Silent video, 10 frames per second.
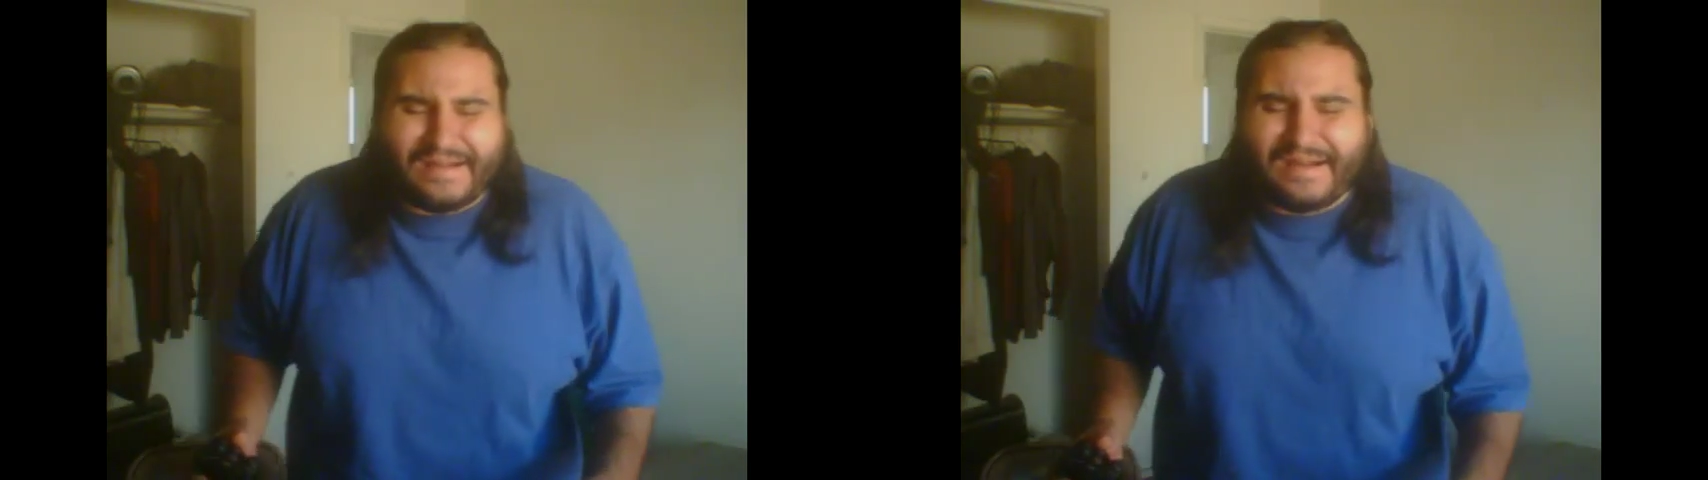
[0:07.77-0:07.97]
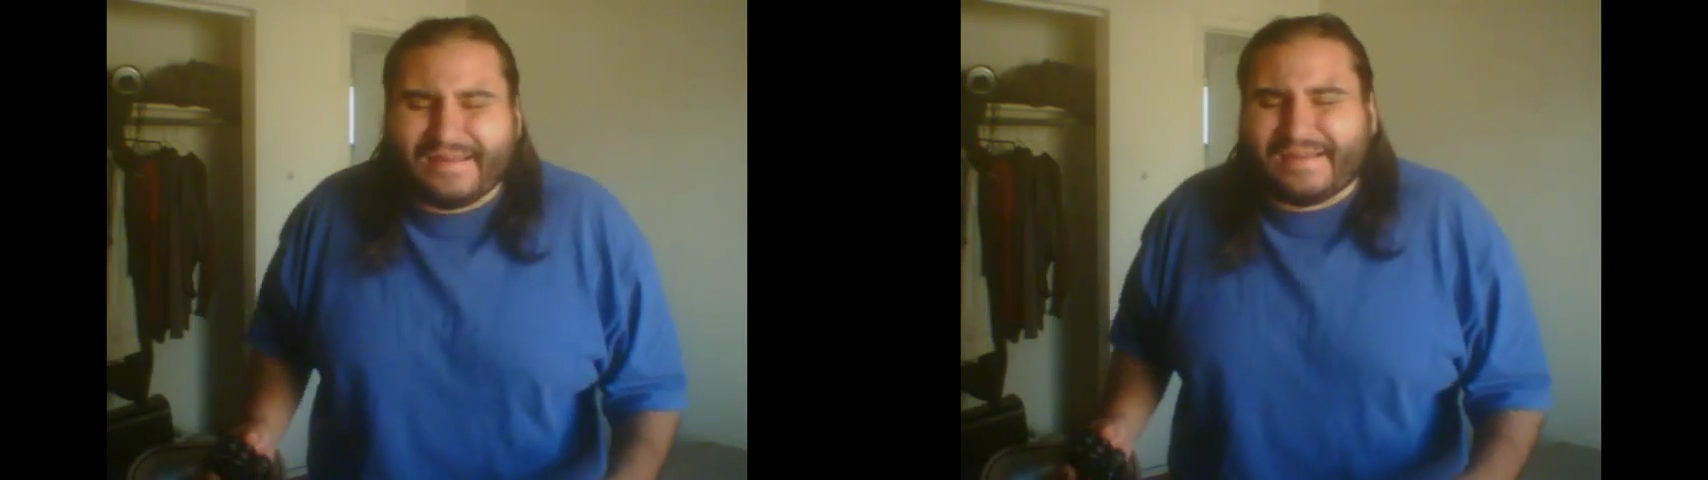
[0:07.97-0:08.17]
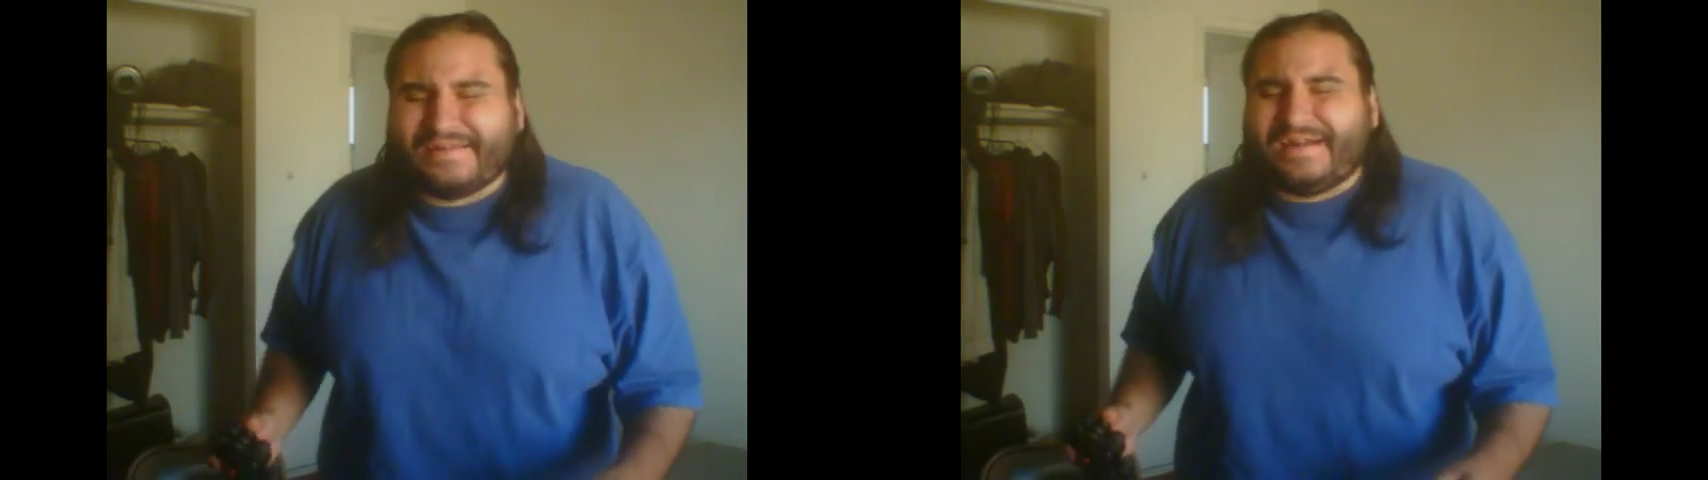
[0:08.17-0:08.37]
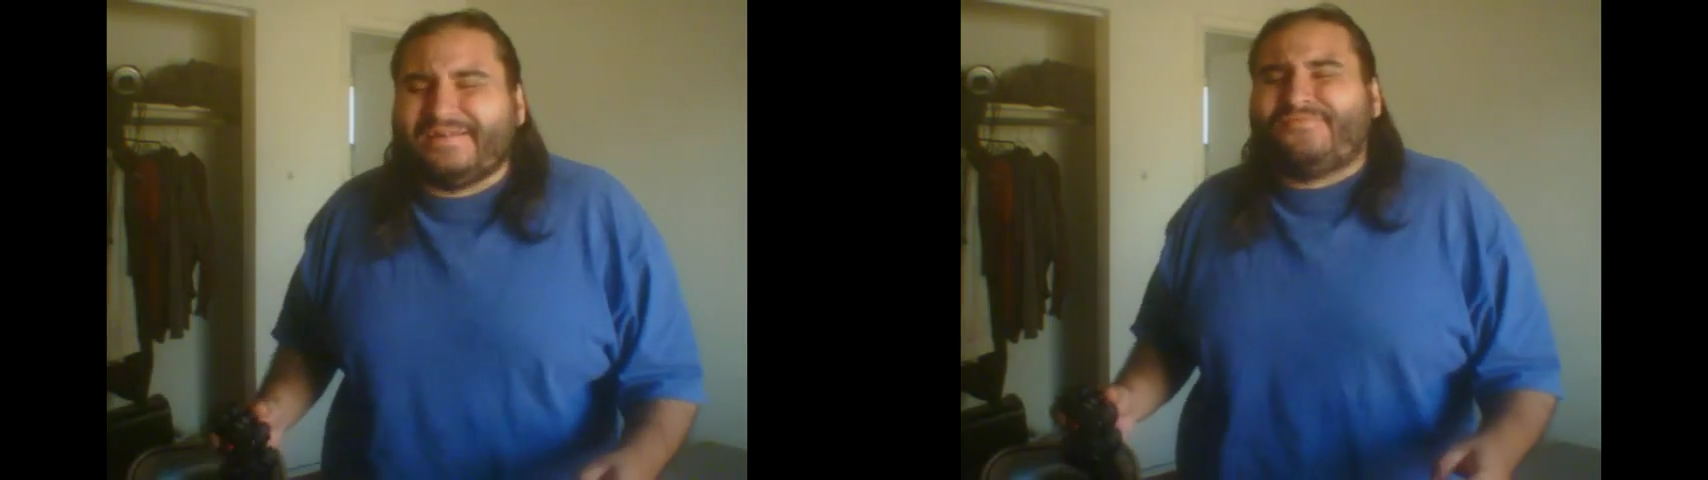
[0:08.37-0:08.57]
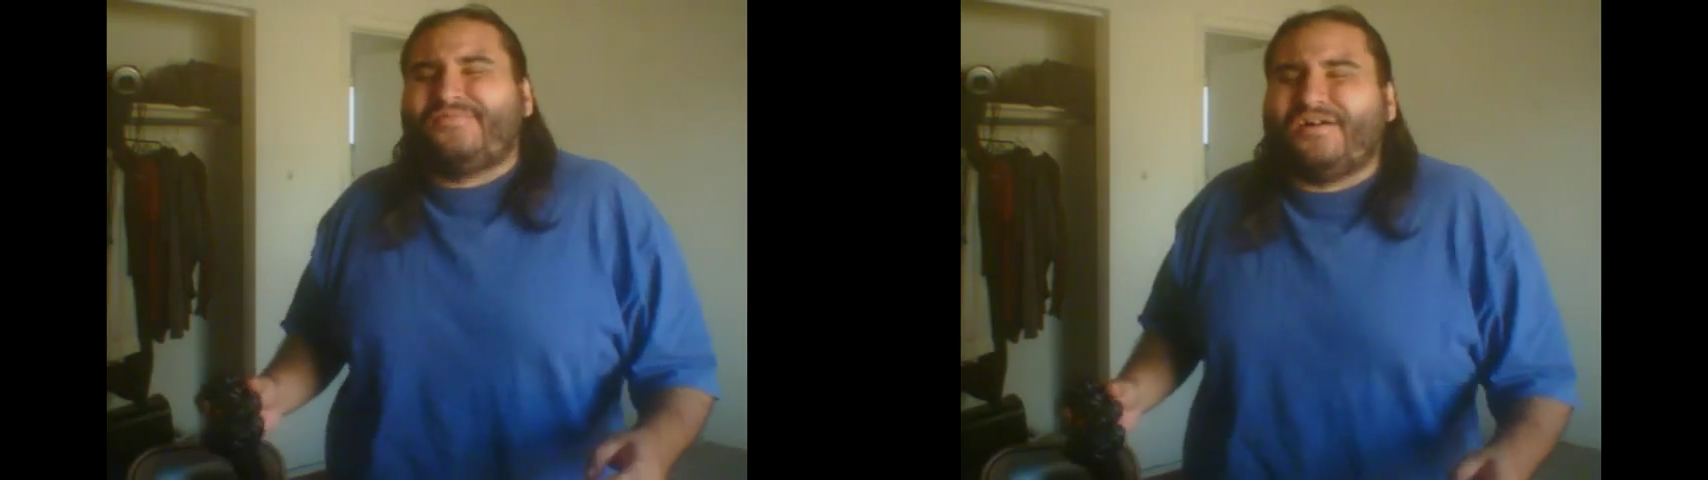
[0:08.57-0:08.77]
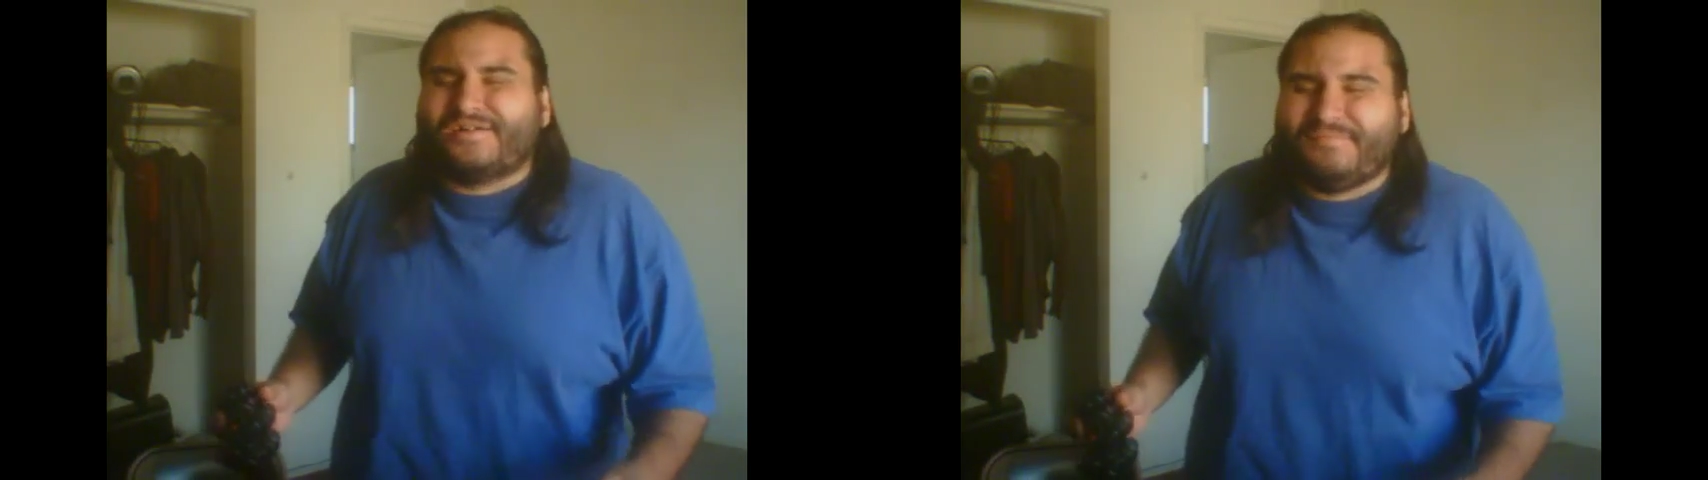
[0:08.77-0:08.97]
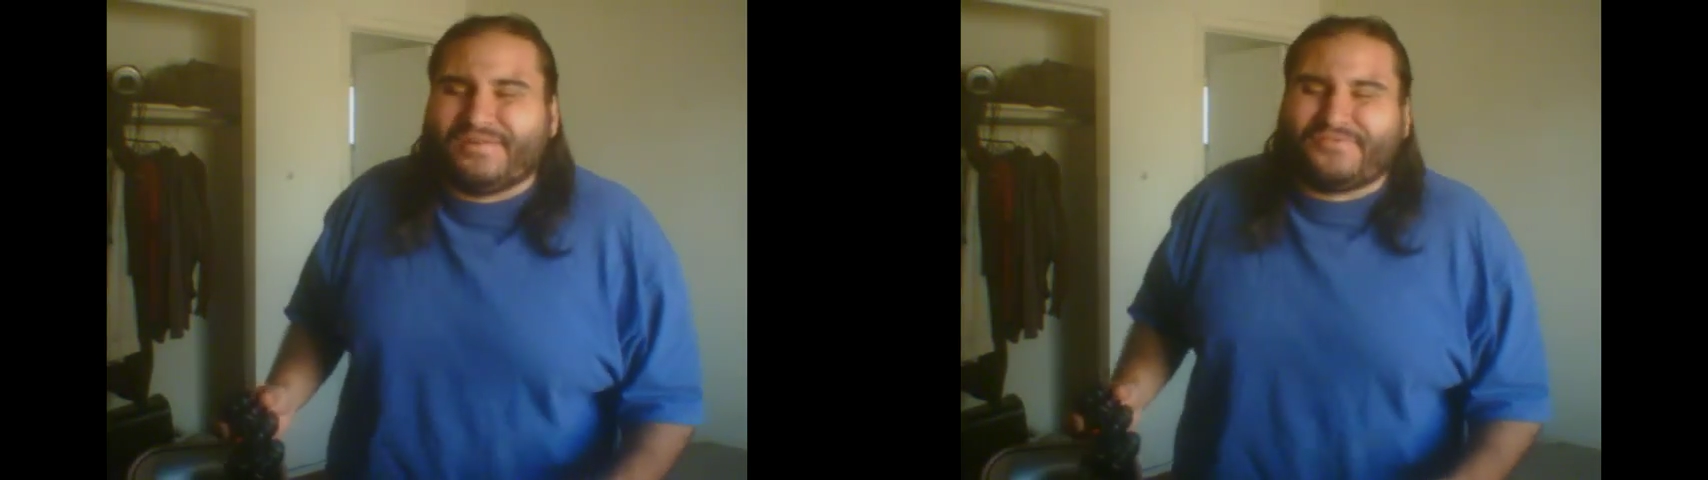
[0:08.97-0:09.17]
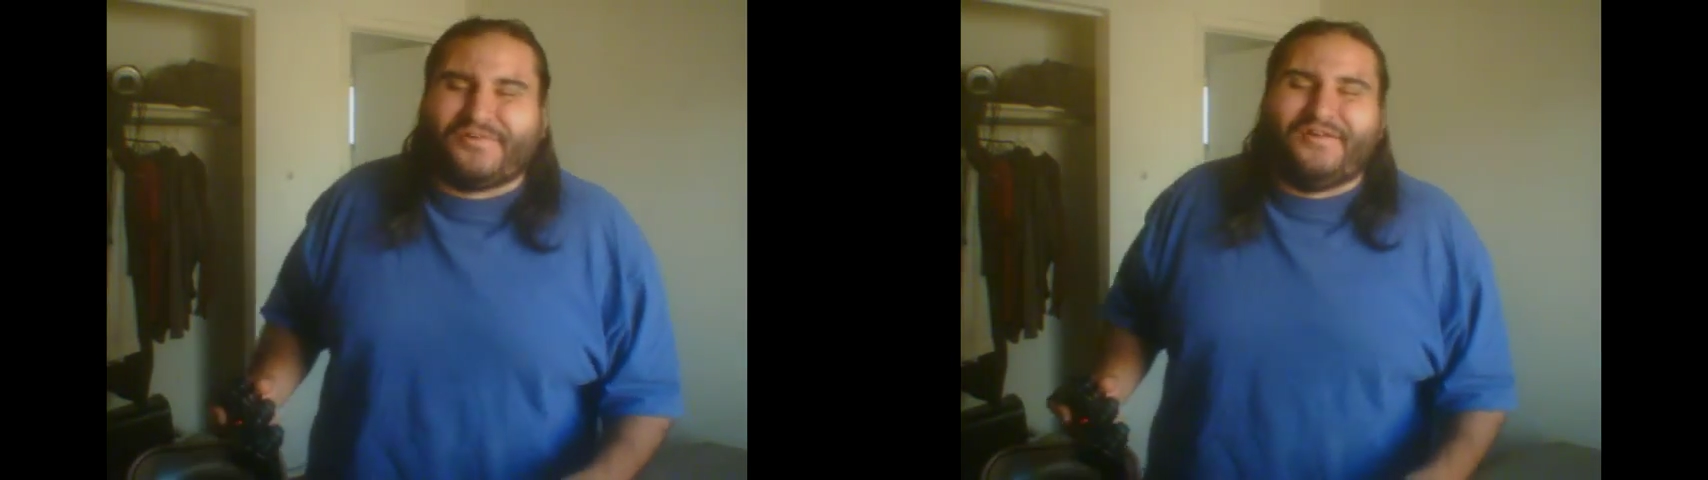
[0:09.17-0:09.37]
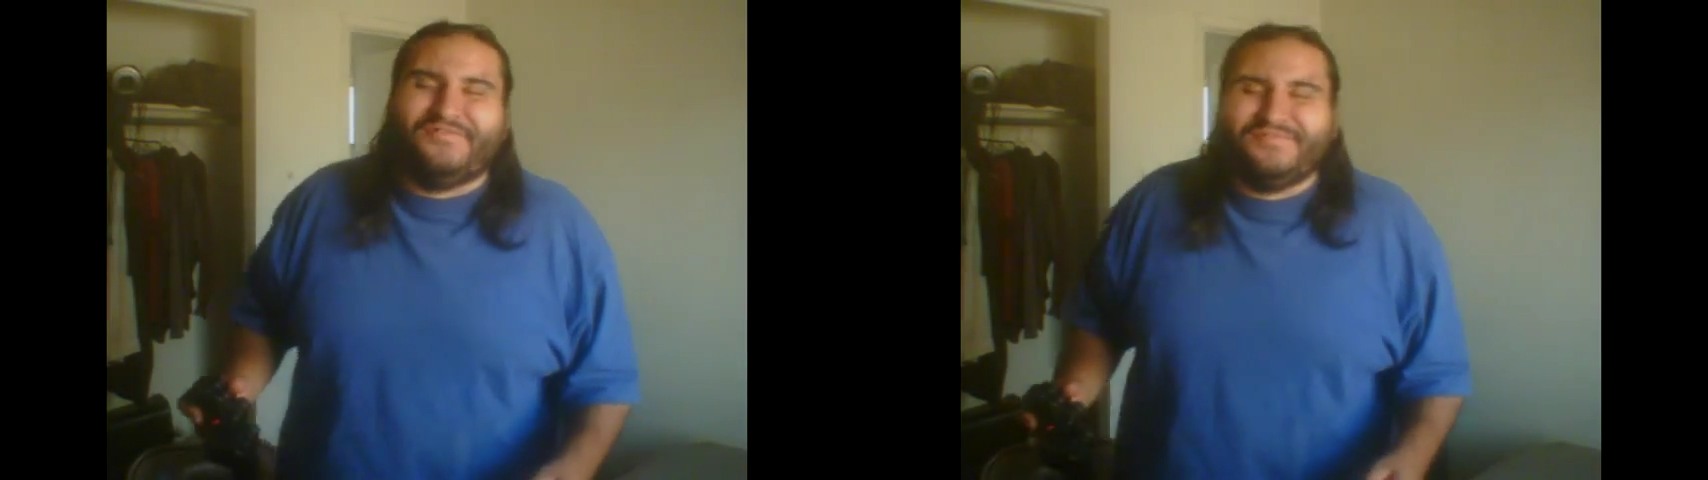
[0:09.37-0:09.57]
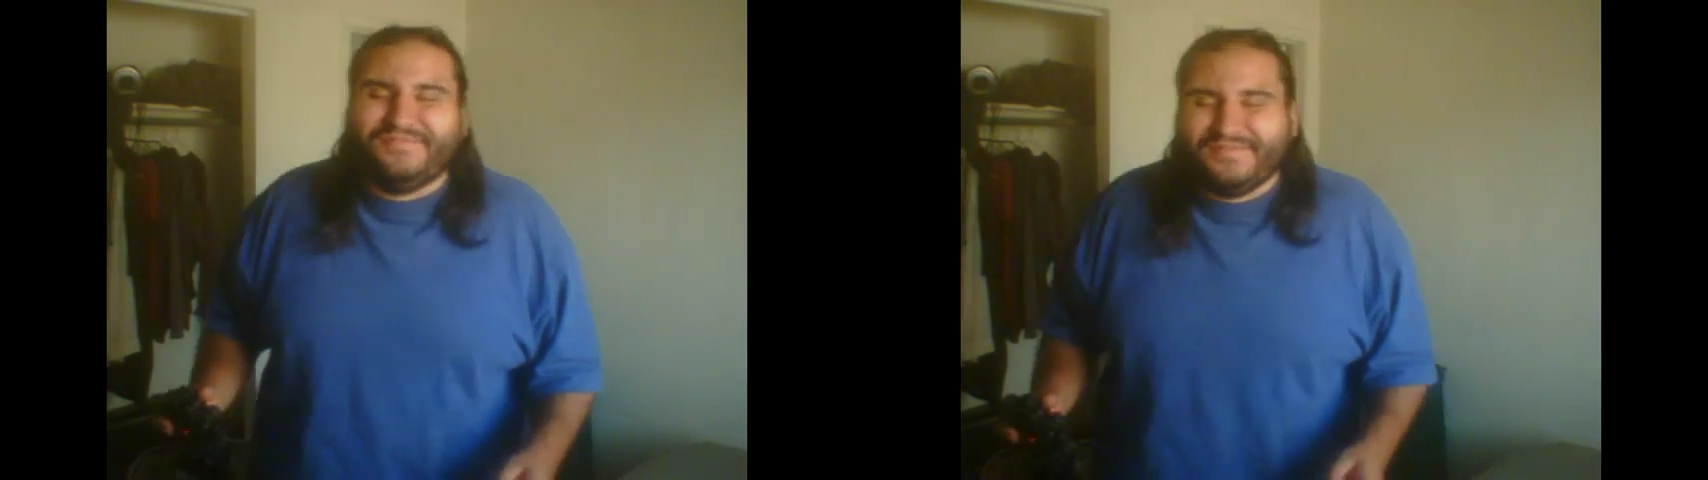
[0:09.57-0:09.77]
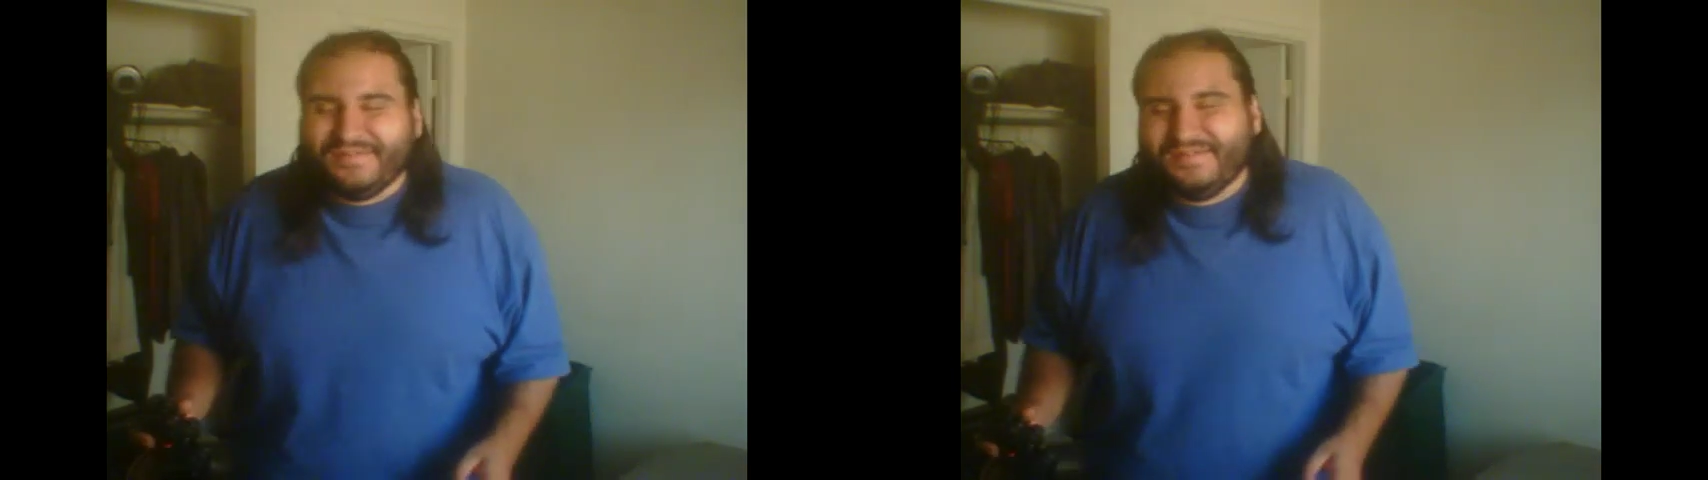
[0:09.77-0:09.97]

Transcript: god, I got a frog in my throat.